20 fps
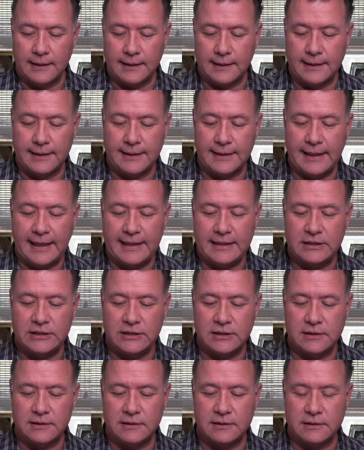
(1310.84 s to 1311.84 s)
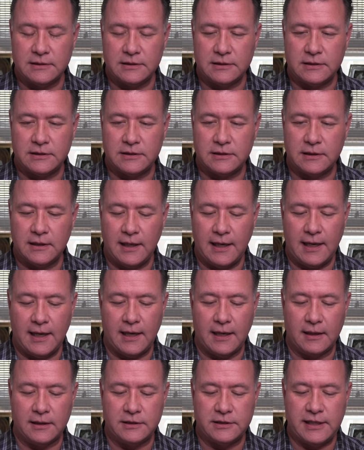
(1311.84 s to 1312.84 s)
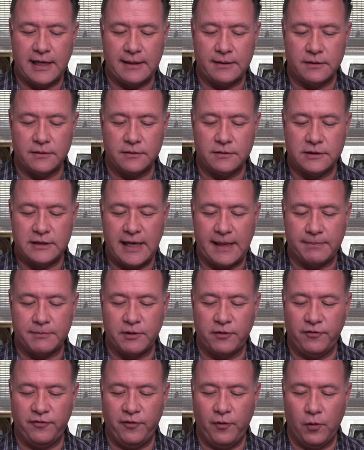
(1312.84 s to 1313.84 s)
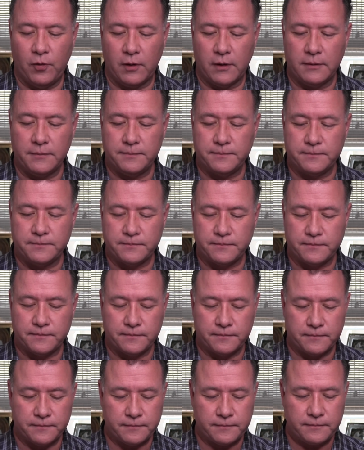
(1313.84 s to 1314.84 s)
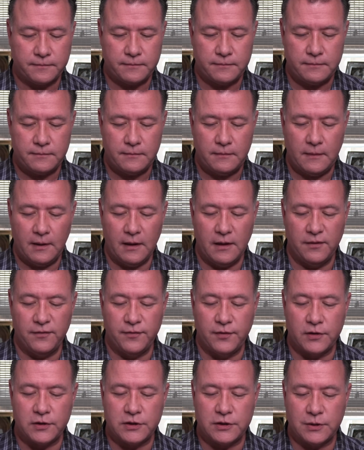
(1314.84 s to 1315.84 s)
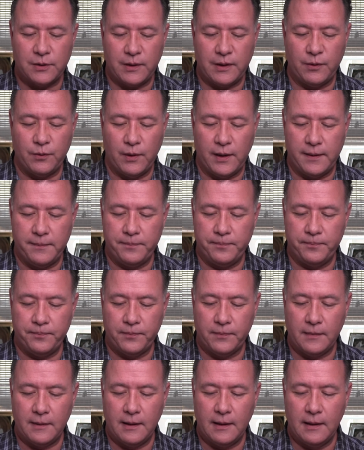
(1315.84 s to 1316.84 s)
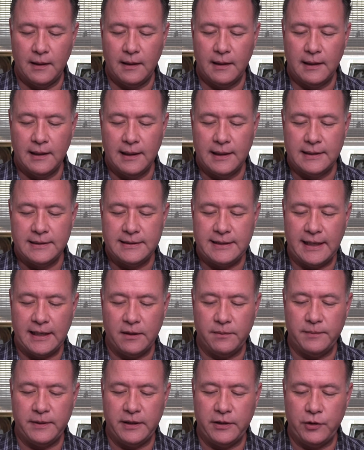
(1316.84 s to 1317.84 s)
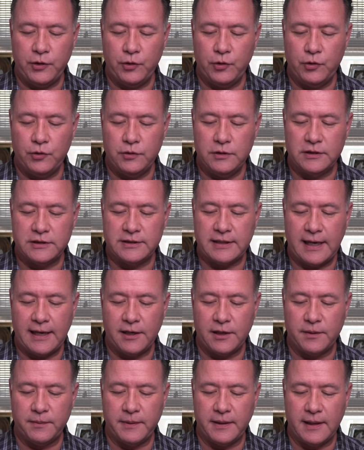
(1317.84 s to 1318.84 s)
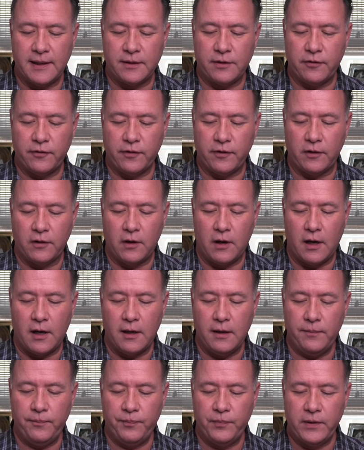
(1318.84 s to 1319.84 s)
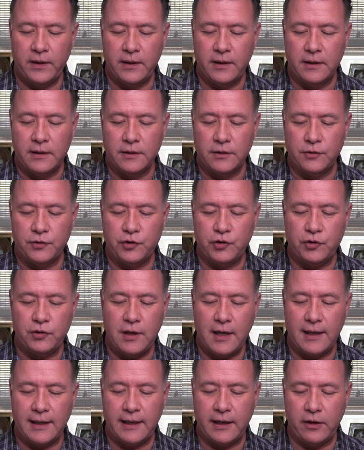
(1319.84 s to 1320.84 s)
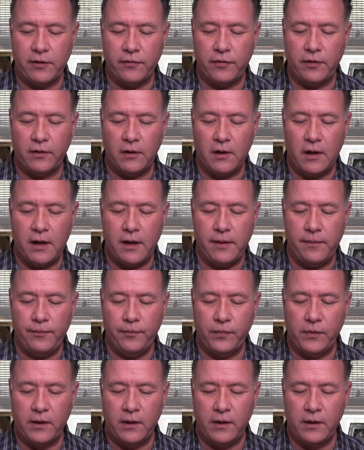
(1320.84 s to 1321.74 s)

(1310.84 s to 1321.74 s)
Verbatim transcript: Galatians uh, chapter 4, verse 21. Tell me, you who desire to be under the law, do you not hear the law?